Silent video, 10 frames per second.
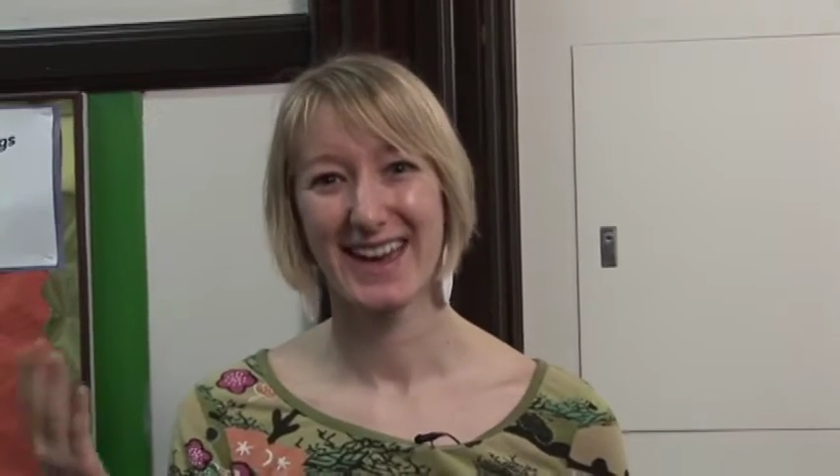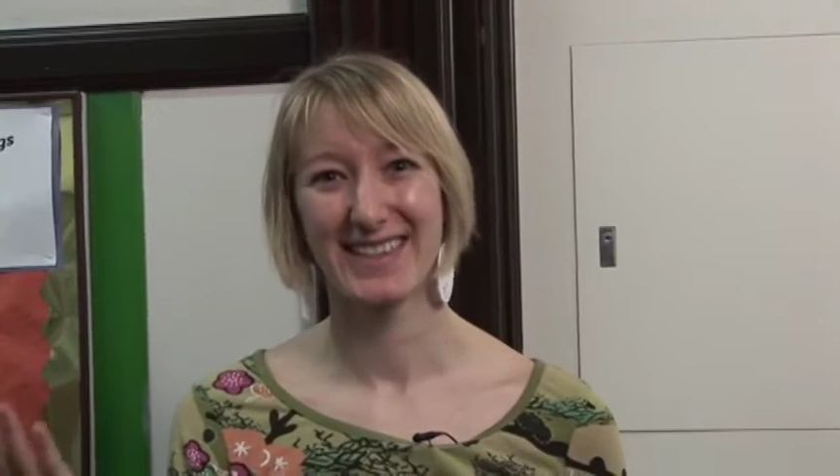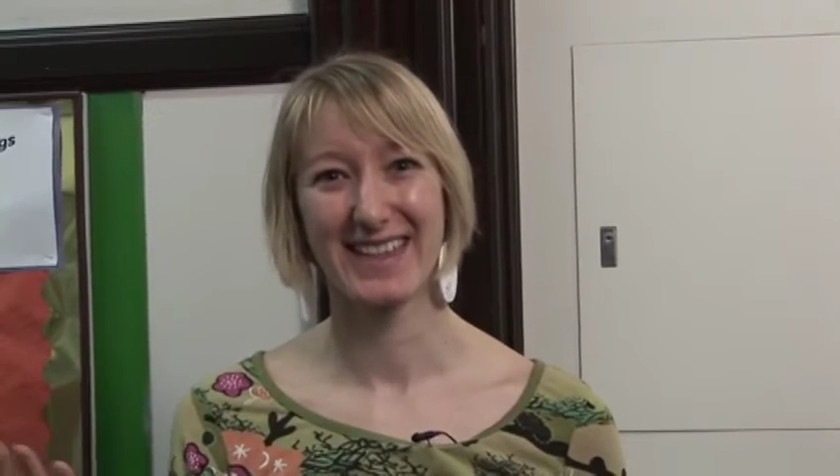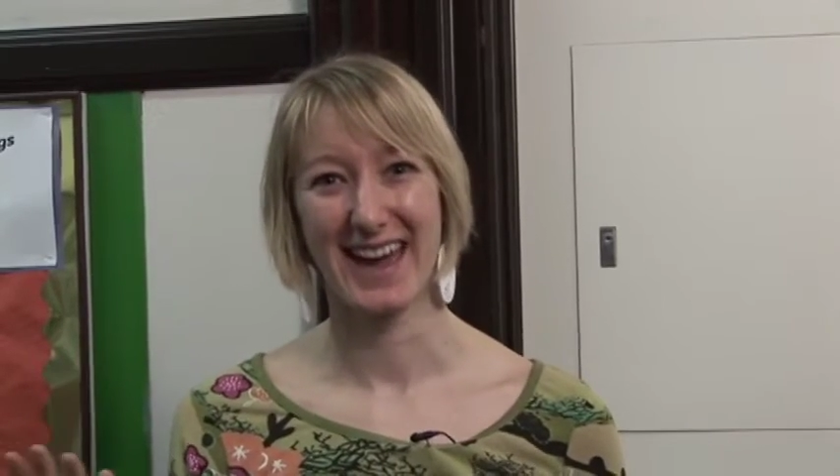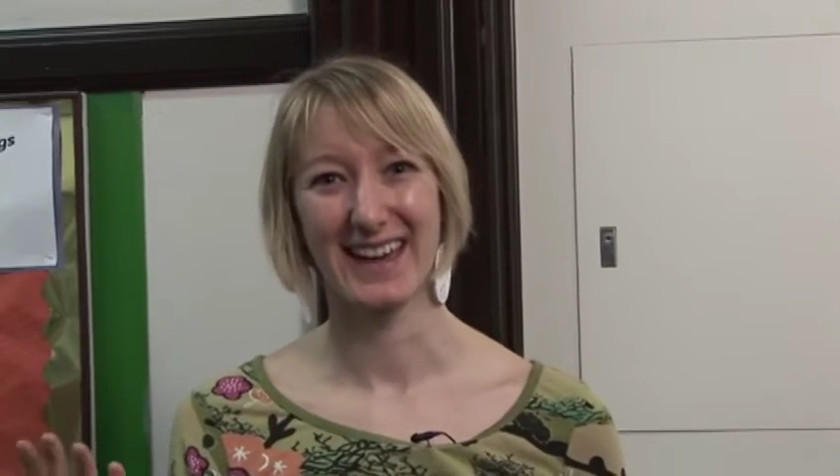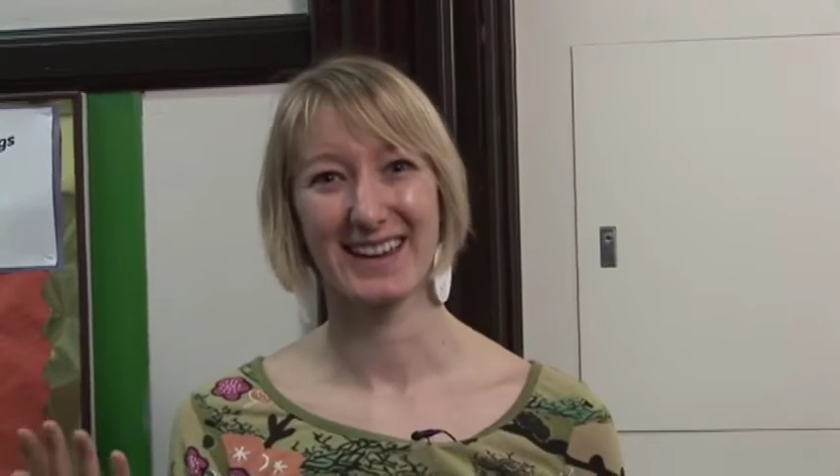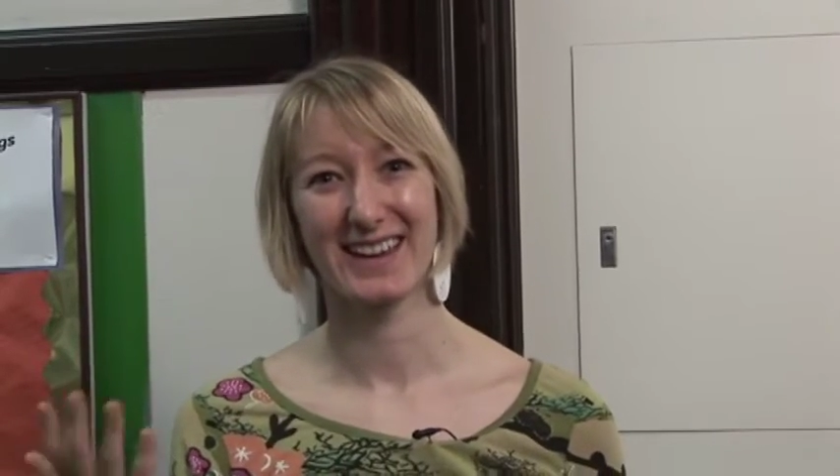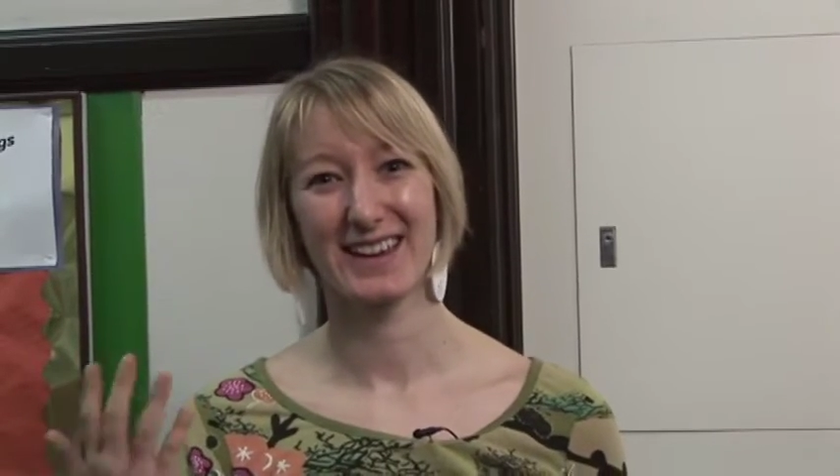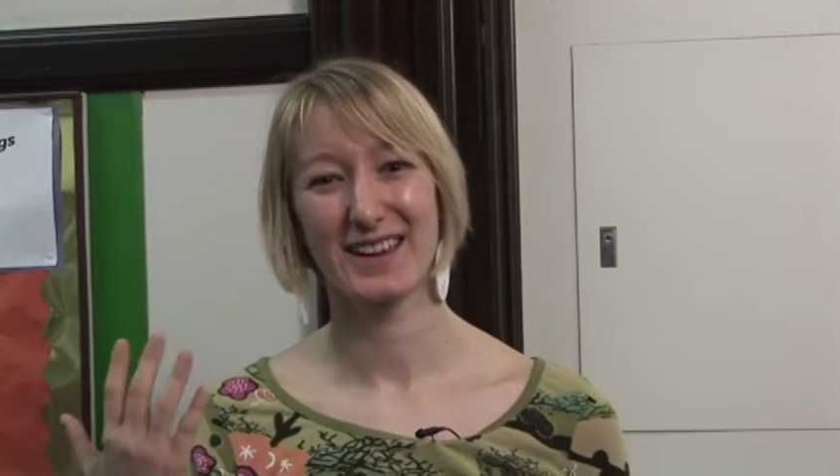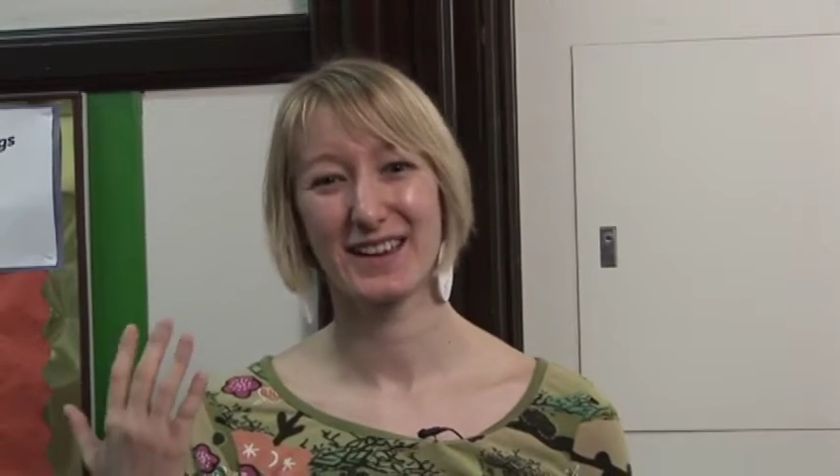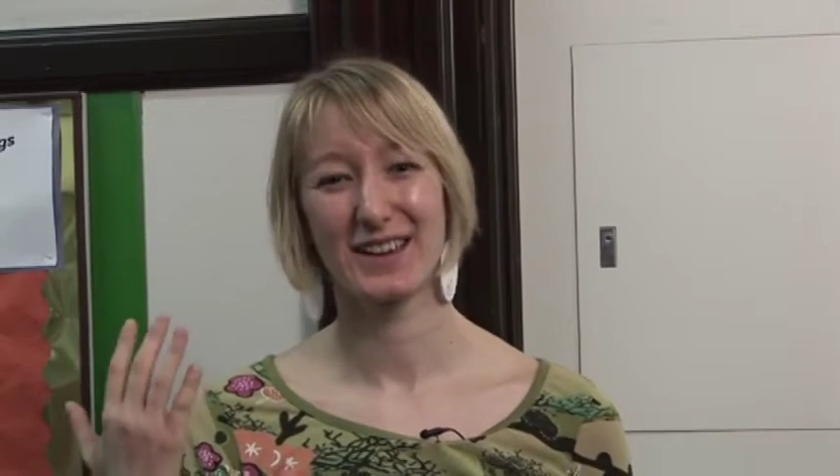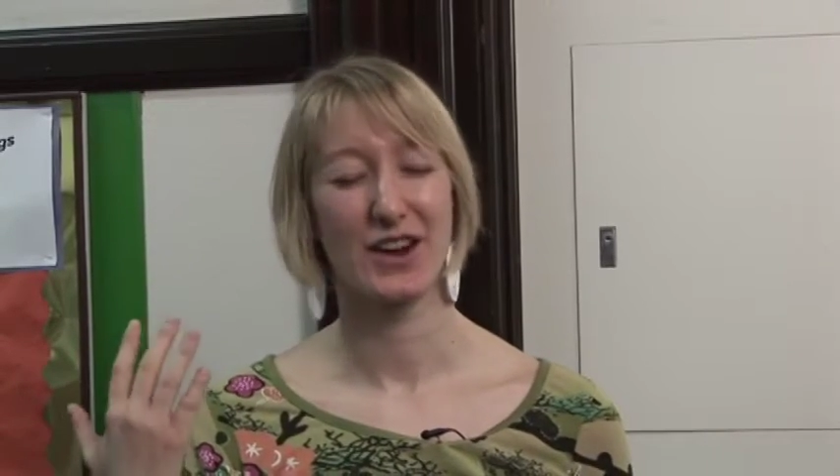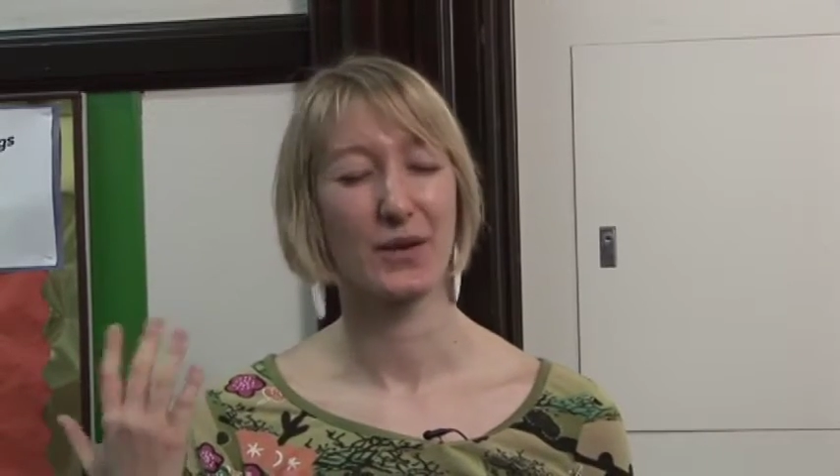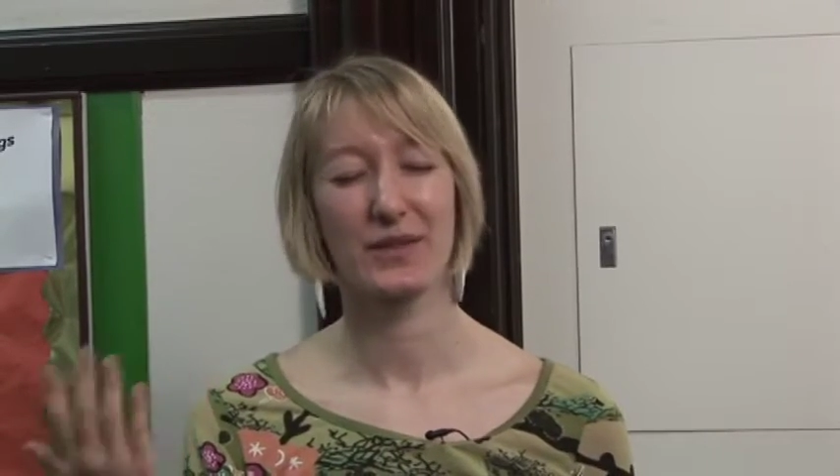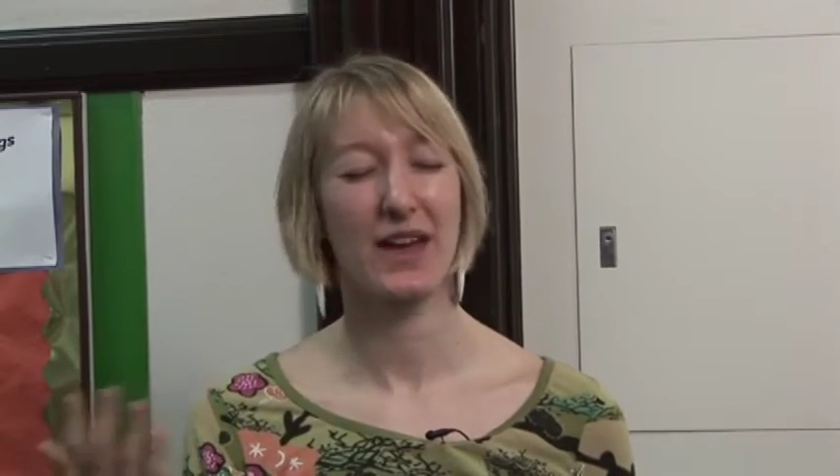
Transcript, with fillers: that you know,